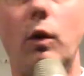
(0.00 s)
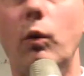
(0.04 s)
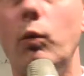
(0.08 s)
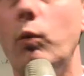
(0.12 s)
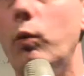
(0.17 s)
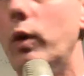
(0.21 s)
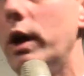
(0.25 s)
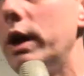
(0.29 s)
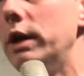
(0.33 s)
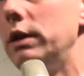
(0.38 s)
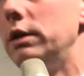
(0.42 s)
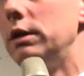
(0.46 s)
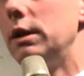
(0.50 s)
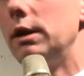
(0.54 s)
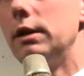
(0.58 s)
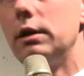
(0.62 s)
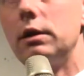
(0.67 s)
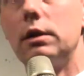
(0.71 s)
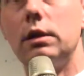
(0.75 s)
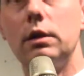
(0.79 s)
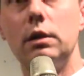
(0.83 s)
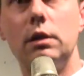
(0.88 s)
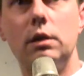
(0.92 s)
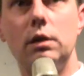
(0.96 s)
when
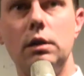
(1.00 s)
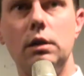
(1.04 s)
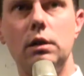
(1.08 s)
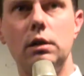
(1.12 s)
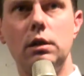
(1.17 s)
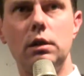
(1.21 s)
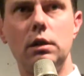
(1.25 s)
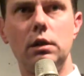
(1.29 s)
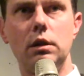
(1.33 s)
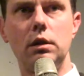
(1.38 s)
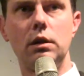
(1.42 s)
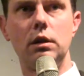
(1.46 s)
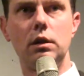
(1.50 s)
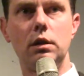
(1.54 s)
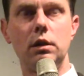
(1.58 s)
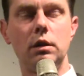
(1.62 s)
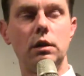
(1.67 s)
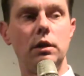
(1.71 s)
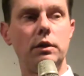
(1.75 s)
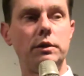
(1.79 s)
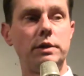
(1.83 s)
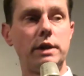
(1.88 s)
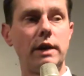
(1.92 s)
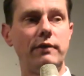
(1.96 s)

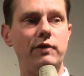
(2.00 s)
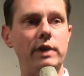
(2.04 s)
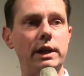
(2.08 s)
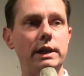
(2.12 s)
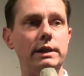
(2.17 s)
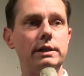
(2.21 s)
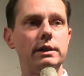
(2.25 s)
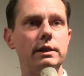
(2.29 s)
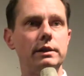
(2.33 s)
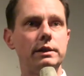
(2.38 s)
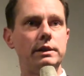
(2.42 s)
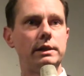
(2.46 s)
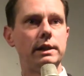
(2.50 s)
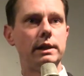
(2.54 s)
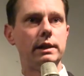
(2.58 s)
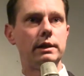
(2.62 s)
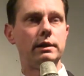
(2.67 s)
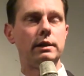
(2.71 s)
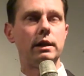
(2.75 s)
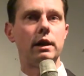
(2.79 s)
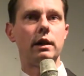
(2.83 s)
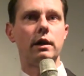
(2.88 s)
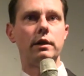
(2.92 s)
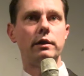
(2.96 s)
David
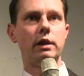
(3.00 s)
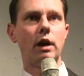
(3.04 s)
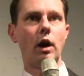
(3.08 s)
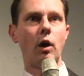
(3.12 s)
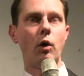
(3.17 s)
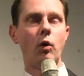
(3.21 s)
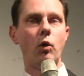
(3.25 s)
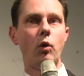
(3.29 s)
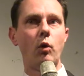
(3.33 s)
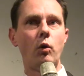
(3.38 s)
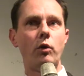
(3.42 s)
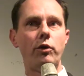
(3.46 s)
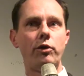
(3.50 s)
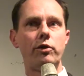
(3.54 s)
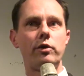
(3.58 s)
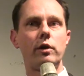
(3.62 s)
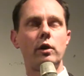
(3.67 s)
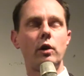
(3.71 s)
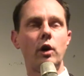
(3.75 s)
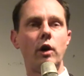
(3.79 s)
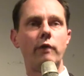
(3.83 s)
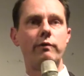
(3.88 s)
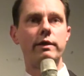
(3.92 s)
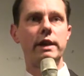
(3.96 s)
did the Oath
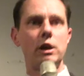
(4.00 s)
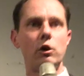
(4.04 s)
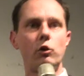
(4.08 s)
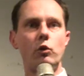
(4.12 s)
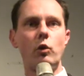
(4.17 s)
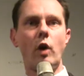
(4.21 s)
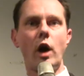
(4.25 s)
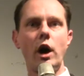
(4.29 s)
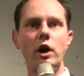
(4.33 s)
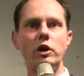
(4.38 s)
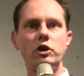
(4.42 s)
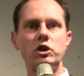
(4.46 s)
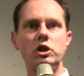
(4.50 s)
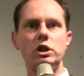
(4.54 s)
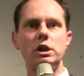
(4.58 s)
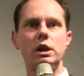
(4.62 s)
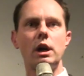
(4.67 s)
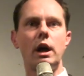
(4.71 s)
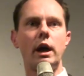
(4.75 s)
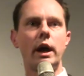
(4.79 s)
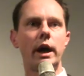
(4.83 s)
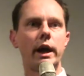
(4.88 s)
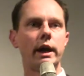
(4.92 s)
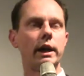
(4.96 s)
of the
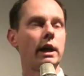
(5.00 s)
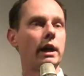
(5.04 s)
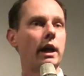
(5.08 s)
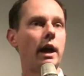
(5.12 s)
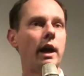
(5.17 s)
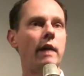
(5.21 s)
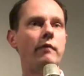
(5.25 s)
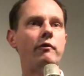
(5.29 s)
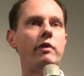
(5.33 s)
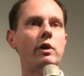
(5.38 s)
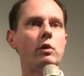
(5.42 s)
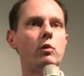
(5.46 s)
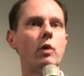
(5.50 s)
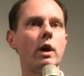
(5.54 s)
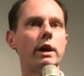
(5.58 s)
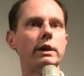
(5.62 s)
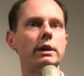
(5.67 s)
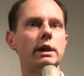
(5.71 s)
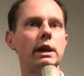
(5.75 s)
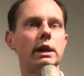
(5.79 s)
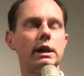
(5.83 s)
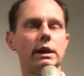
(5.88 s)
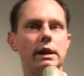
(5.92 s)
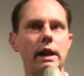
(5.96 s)
Hieratii,
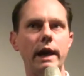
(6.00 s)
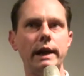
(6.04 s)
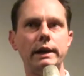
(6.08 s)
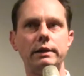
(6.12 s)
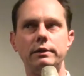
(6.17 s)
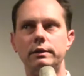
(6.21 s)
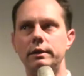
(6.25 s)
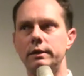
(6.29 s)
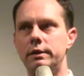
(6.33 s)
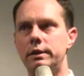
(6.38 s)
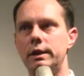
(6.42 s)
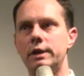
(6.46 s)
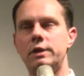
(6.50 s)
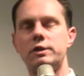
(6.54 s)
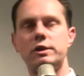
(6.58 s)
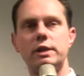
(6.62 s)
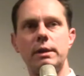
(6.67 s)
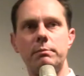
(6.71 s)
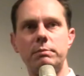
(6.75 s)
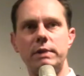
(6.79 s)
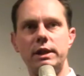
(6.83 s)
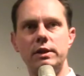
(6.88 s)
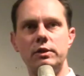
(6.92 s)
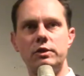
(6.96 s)
everyone liked it
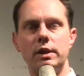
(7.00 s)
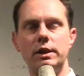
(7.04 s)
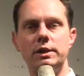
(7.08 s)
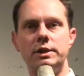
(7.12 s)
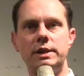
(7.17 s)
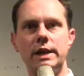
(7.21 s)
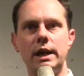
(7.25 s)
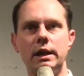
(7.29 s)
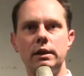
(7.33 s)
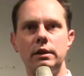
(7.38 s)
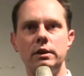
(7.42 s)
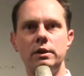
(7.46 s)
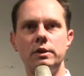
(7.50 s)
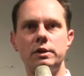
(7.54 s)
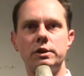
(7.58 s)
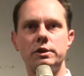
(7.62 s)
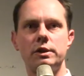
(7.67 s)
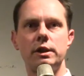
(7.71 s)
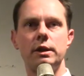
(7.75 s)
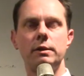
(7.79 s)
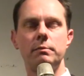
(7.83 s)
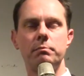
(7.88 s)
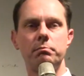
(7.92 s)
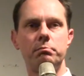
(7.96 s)
except his
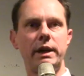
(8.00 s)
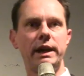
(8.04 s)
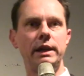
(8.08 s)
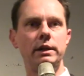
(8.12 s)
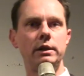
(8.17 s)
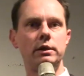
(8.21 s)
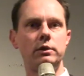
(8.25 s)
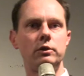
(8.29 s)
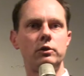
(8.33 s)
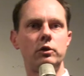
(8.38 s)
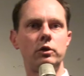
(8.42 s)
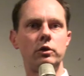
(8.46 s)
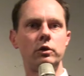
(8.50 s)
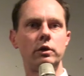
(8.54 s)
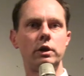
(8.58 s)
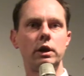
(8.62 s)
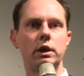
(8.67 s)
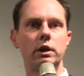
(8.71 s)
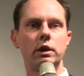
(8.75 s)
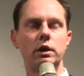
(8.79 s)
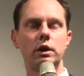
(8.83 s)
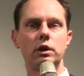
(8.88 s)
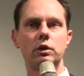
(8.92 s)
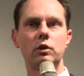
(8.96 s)
jealous painter
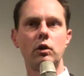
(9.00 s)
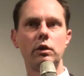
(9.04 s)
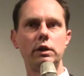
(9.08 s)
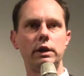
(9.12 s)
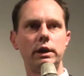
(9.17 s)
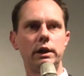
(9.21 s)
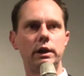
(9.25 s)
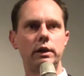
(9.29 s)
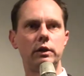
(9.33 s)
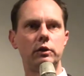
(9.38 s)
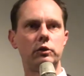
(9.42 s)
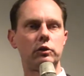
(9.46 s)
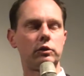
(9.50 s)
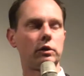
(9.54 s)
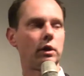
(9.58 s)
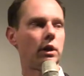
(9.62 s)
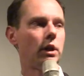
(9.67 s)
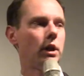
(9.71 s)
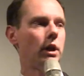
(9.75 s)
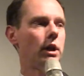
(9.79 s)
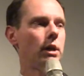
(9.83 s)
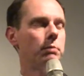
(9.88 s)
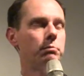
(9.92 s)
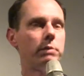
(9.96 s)
colleagues.
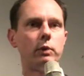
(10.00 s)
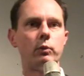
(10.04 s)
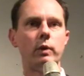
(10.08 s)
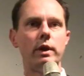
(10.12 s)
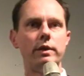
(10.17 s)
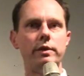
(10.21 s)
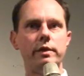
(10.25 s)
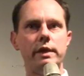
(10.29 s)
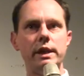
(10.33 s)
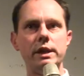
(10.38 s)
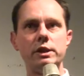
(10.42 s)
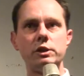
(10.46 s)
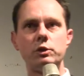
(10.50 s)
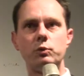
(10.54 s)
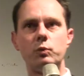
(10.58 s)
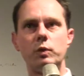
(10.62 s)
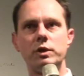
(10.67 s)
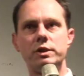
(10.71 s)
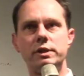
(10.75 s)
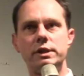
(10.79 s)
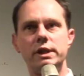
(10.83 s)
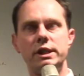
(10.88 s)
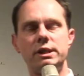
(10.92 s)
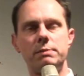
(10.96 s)
But when this
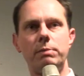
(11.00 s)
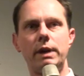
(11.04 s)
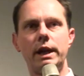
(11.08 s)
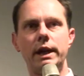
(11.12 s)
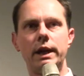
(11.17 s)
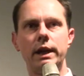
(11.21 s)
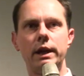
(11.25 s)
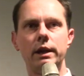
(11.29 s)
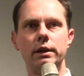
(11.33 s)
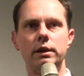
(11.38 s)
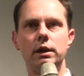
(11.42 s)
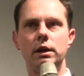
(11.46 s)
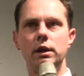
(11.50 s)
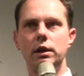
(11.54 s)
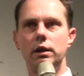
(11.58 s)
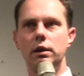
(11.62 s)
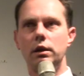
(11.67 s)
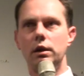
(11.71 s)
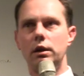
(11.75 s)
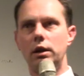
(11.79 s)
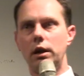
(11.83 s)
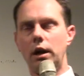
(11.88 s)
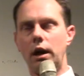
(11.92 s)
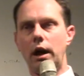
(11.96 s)
was displayed
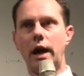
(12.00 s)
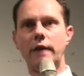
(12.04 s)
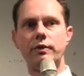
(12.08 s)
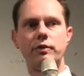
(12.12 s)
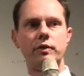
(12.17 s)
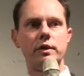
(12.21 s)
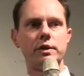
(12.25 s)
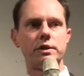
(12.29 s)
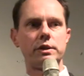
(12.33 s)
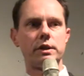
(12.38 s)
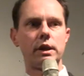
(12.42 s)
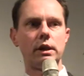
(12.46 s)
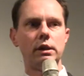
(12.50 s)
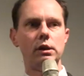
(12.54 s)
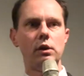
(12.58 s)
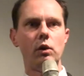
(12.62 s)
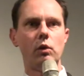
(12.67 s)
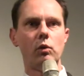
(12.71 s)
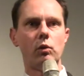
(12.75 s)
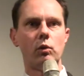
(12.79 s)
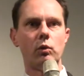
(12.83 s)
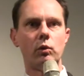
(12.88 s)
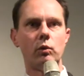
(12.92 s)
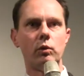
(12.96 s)
at the
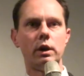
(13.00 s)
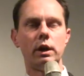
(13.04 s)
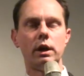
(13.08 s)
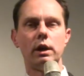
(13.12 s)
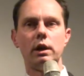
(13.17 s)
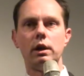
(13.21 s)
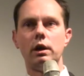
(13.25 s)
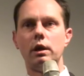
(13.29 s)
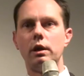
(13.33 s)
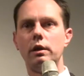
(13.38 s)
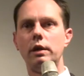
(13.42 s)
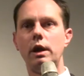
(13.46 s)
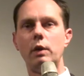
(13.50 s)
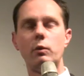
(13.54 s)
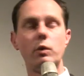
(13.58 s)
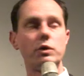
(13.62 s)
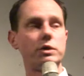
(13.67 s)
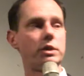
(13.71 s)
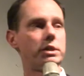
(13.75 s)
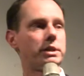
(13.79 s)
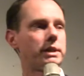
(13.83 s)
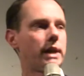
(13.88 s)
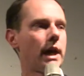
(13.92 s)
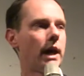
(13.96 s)
Salon, there was
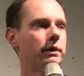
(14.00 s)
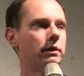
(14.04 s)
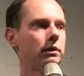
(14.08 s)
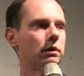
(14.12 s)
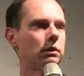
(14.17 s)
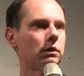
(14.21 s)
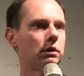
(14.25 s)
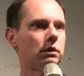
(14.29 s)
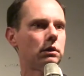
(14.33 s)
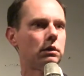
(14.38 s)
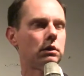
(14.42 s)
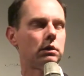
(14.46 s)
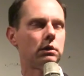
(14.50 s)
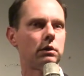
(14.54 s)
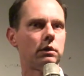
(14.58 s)
a scandal.